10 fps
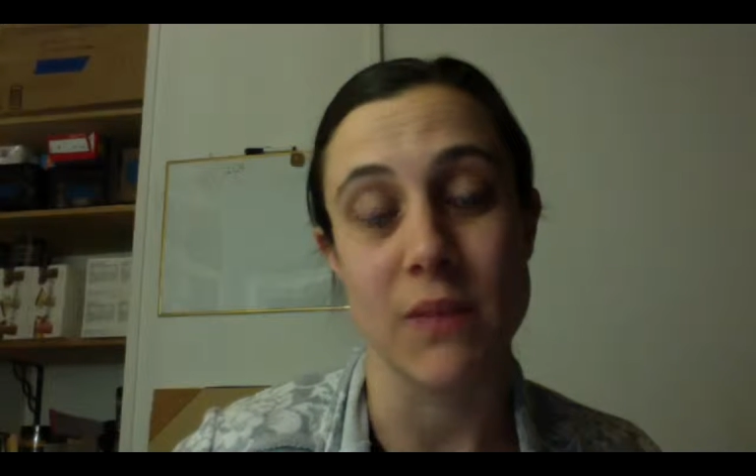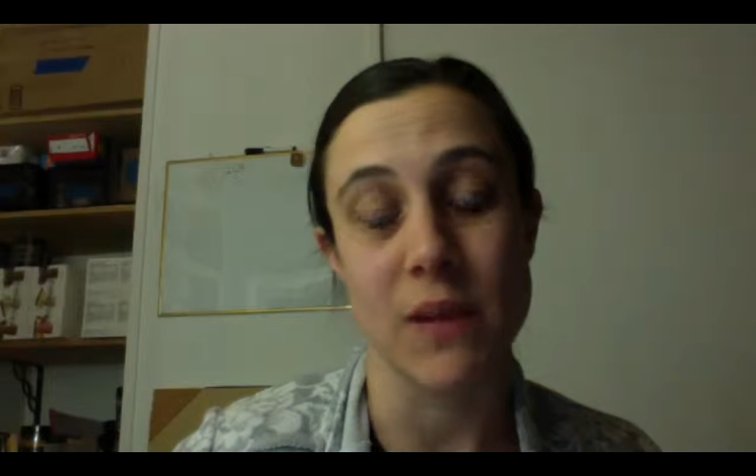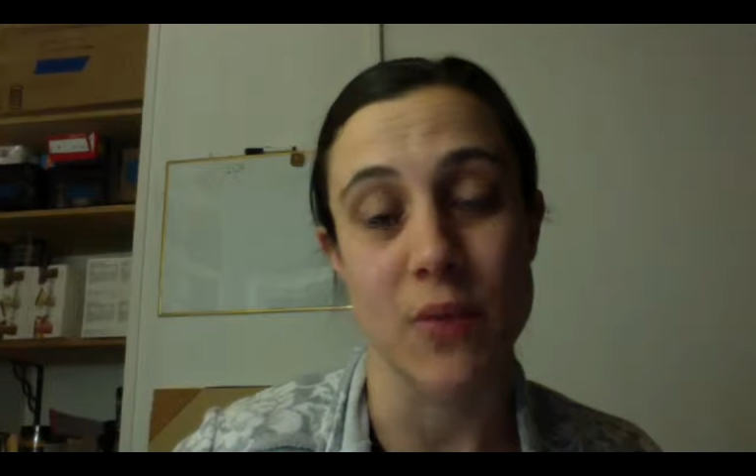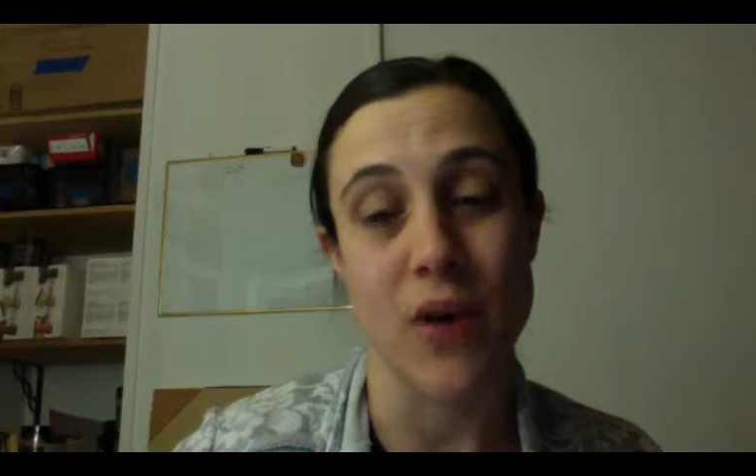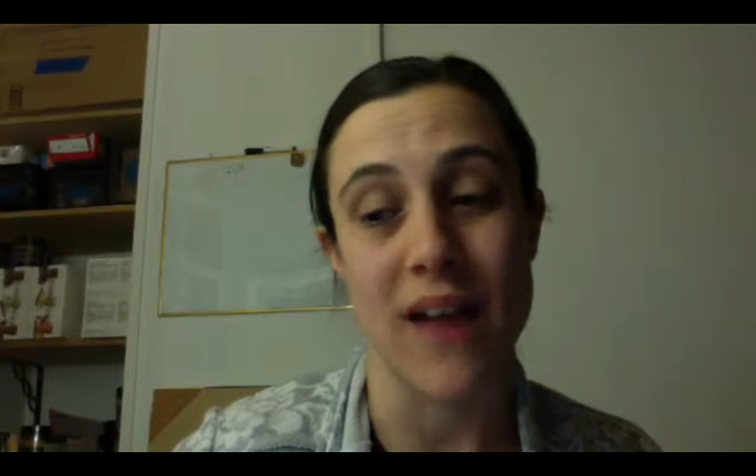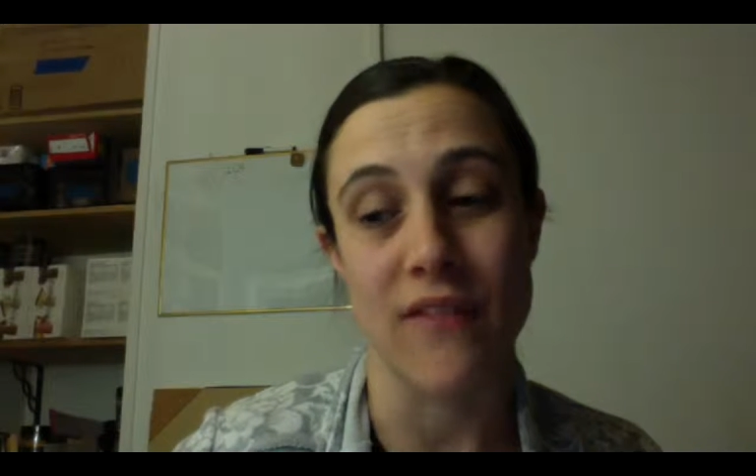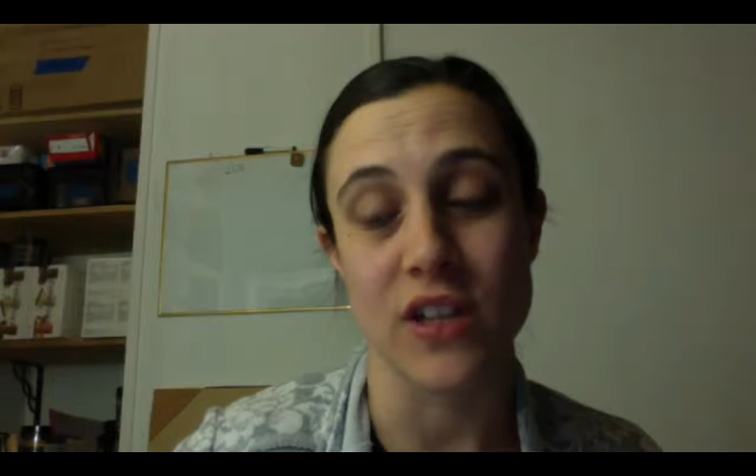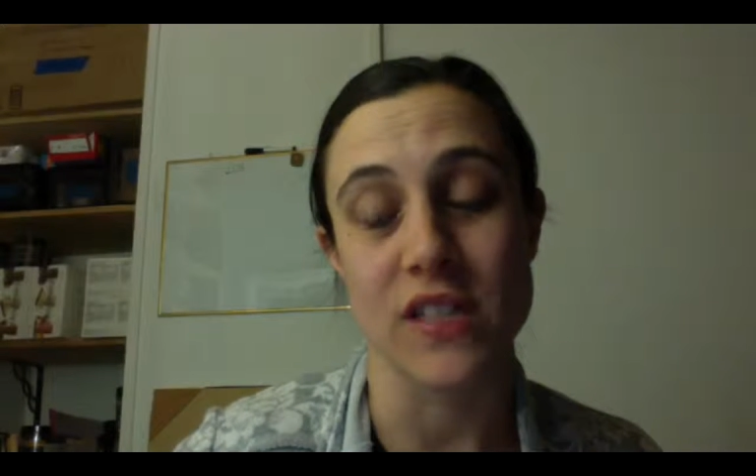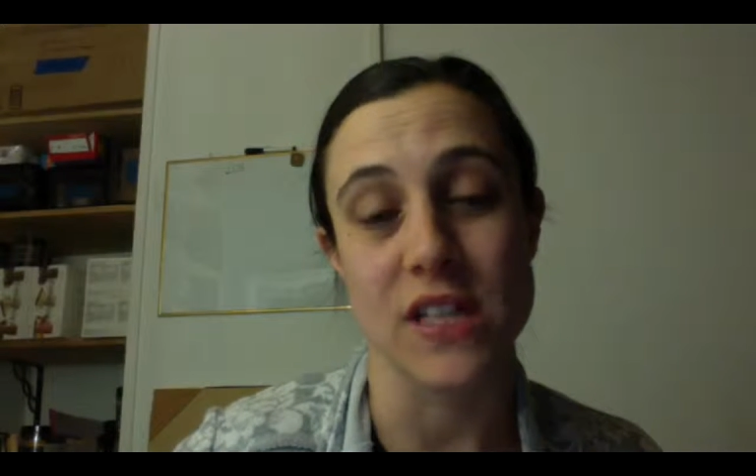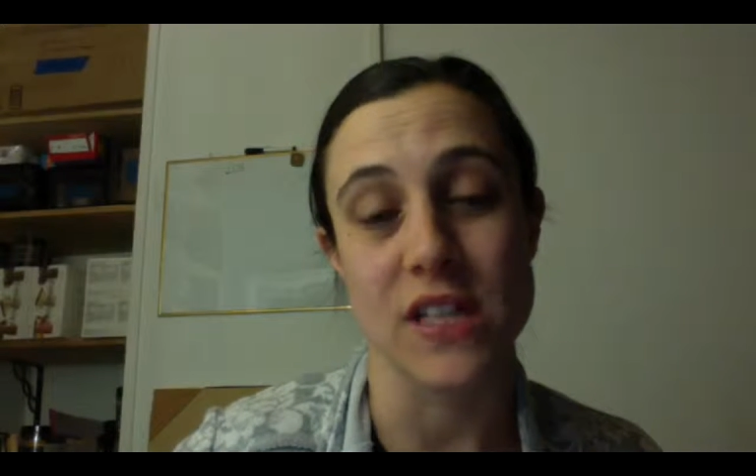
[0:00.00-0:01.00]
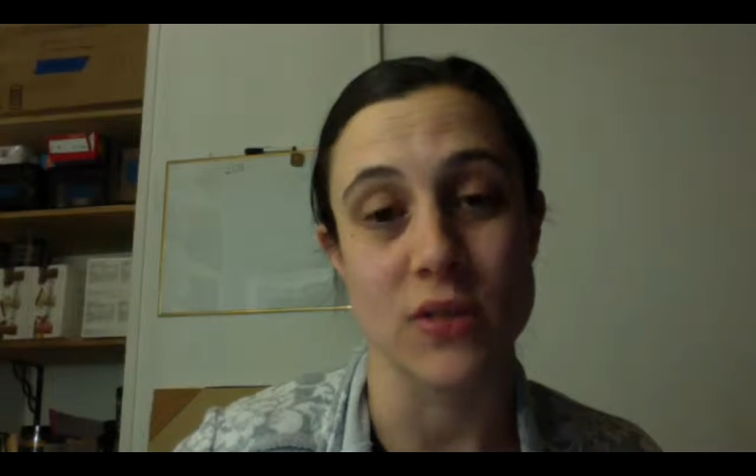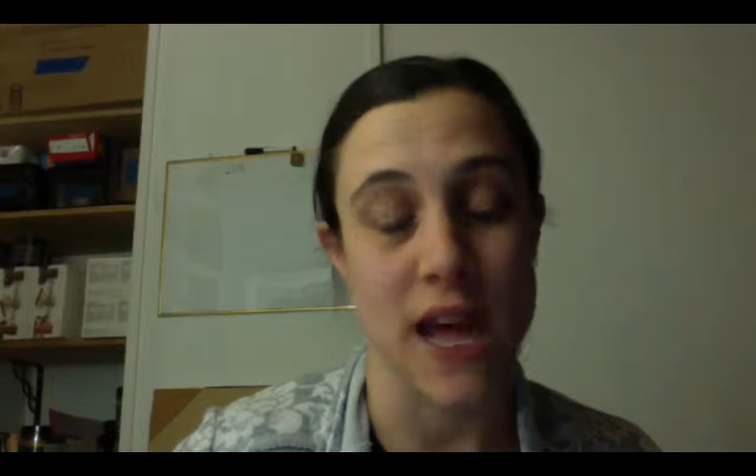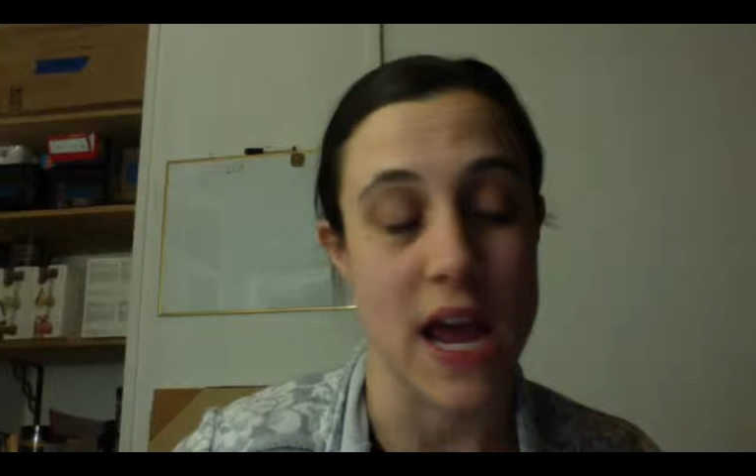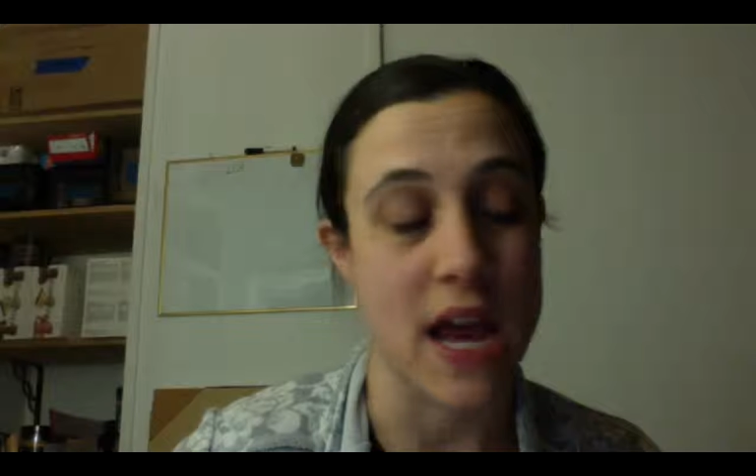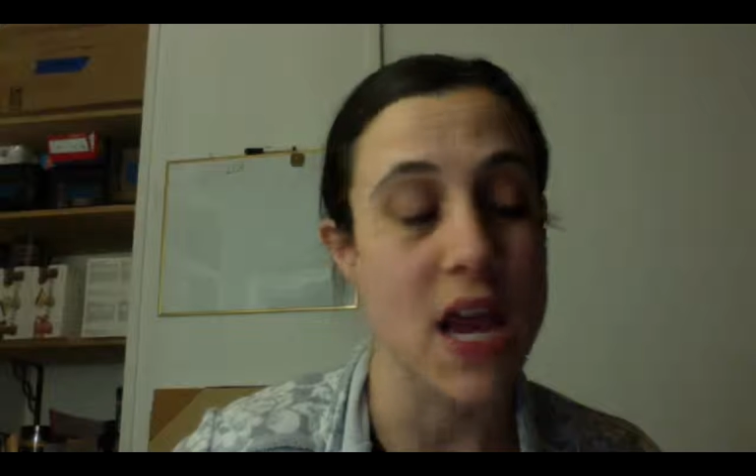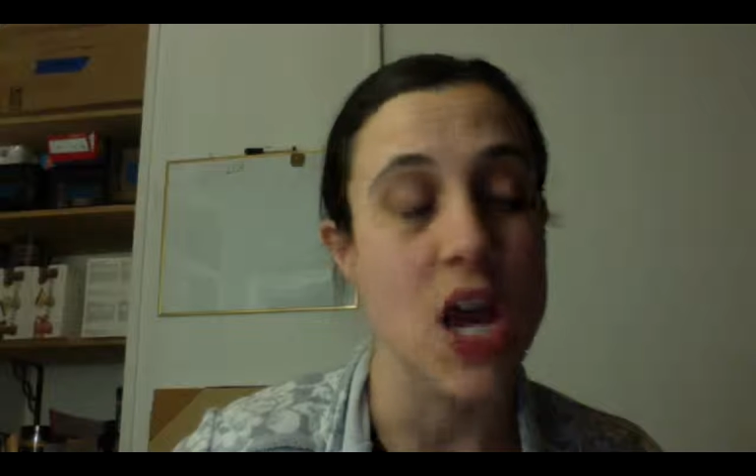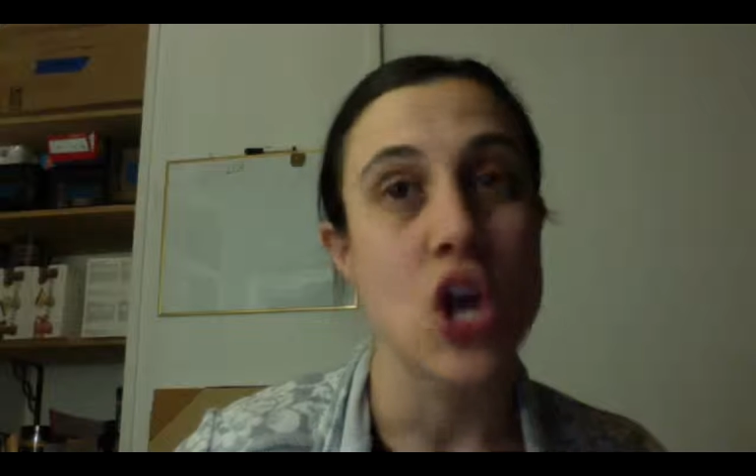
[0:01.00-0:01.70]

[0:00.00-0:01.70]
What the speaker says: people every single day